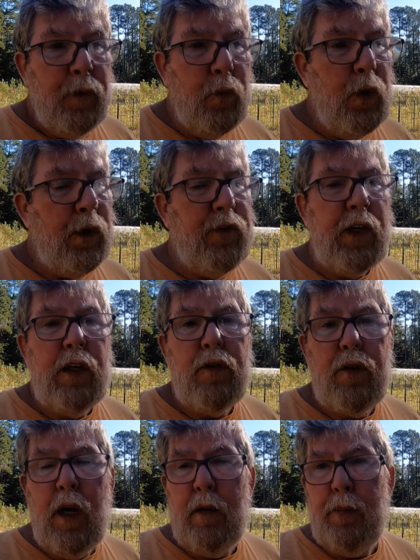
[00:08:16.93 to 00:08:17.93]
was
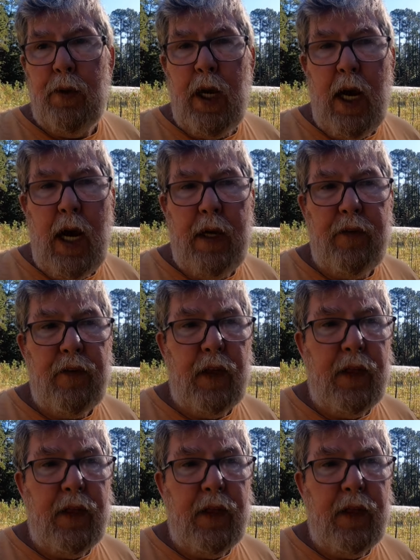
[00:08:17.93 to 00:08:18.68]
incredible, guys.